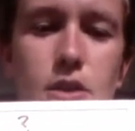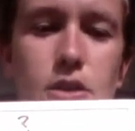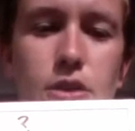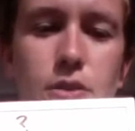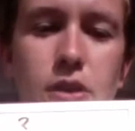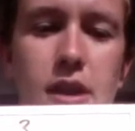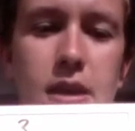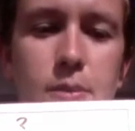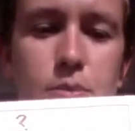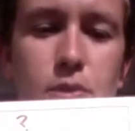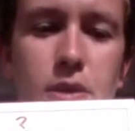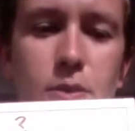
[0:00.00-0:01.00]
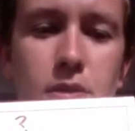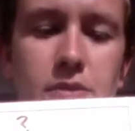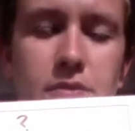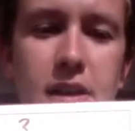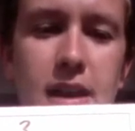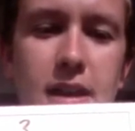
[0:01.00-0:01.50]

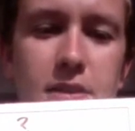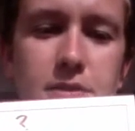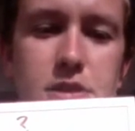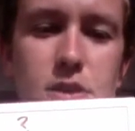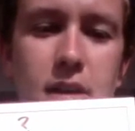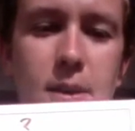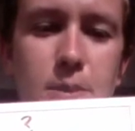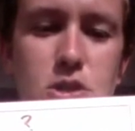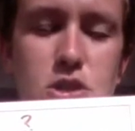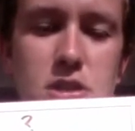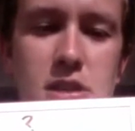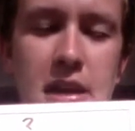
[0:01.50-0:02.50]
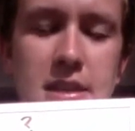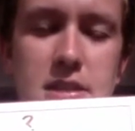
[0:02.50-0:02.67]
3.15, so how much it